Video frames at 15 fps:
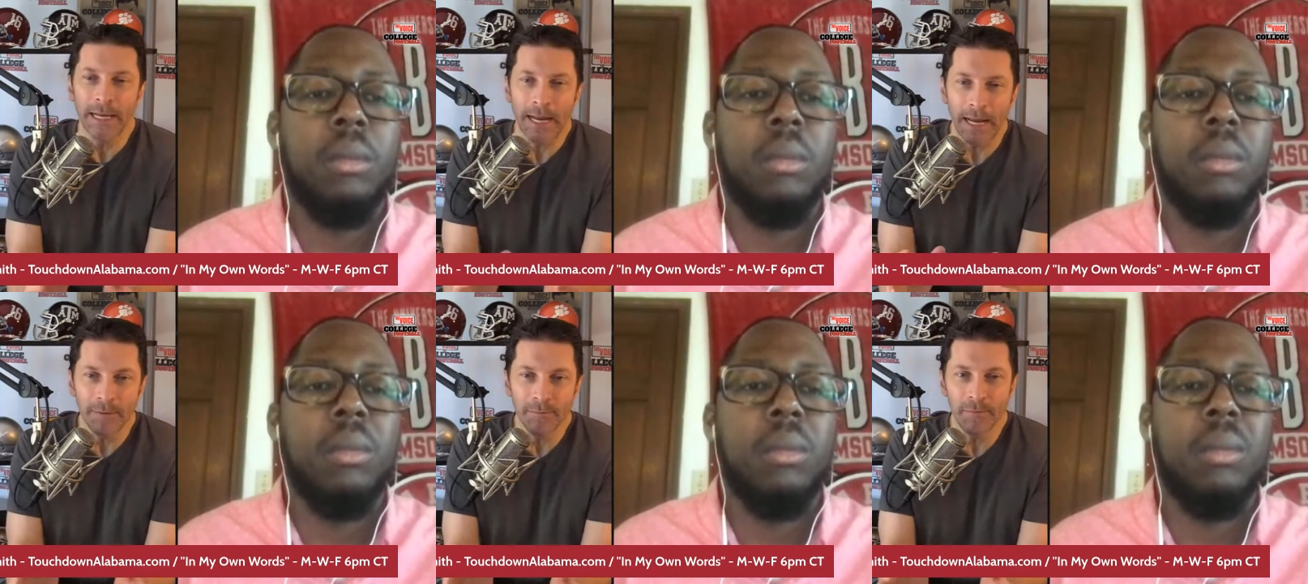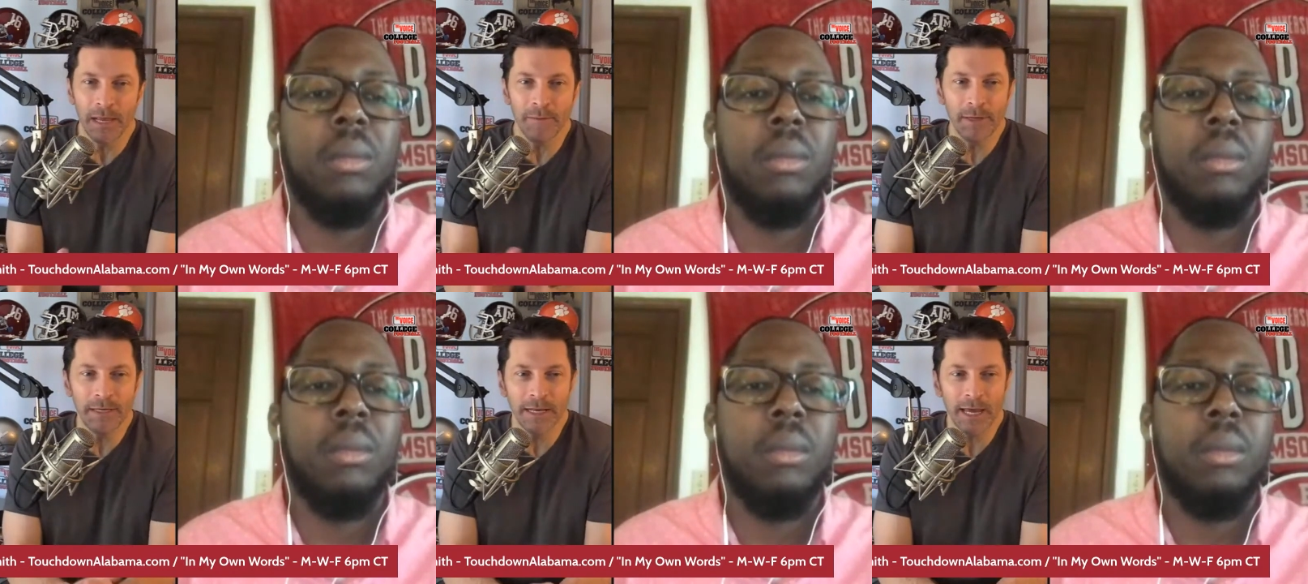Speaker 1: and
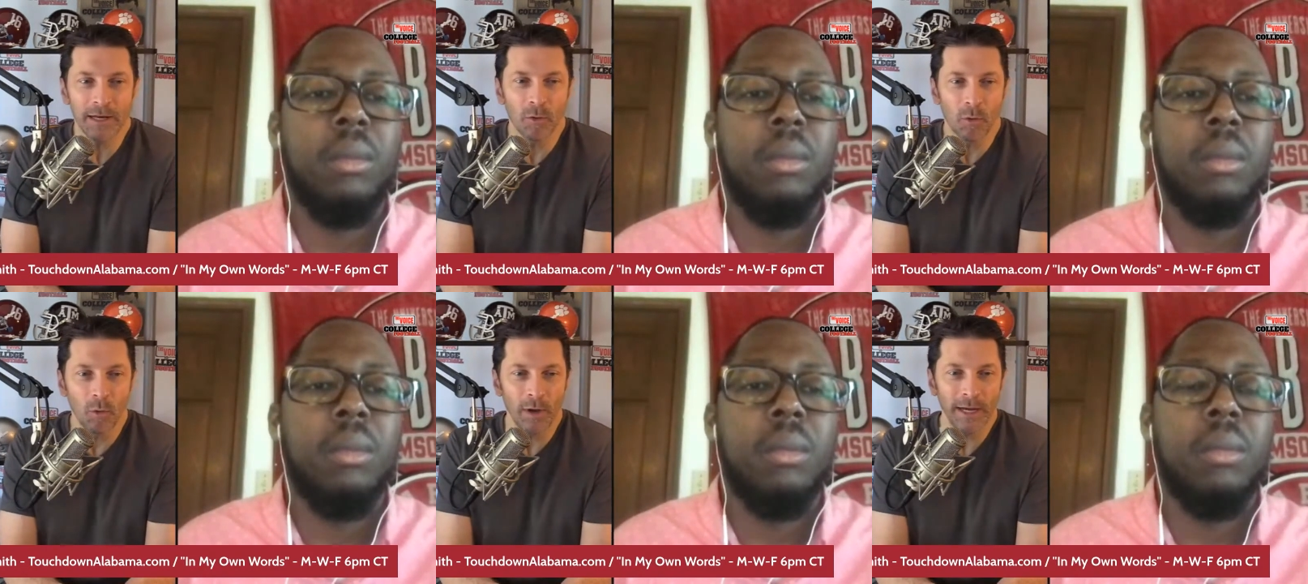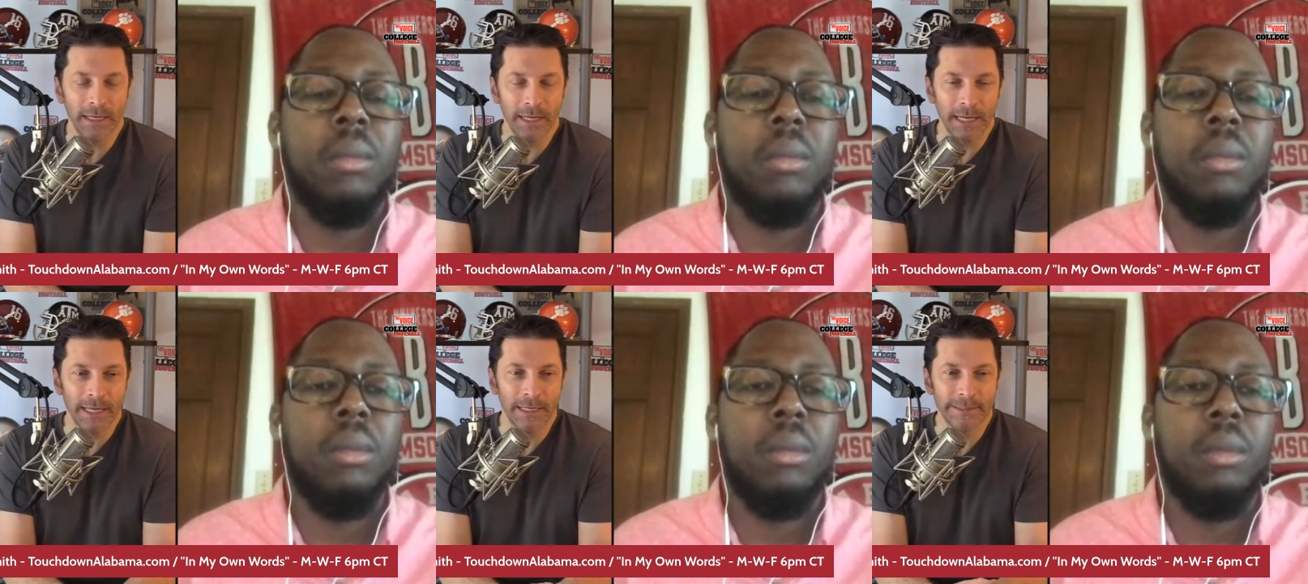maybe not quite
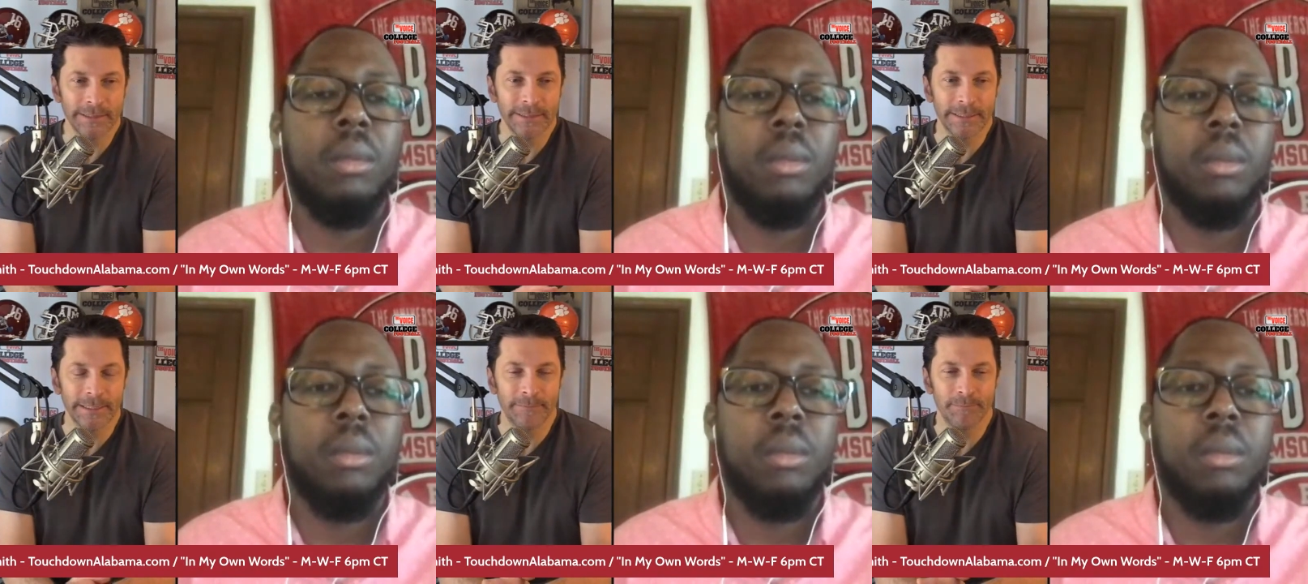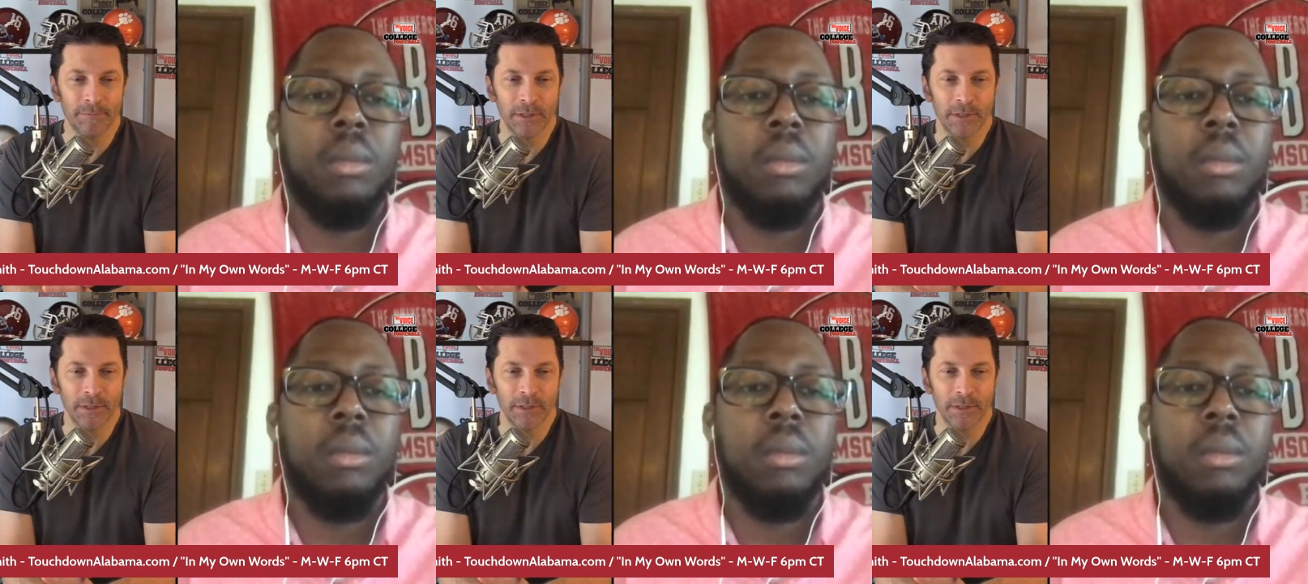hit uh,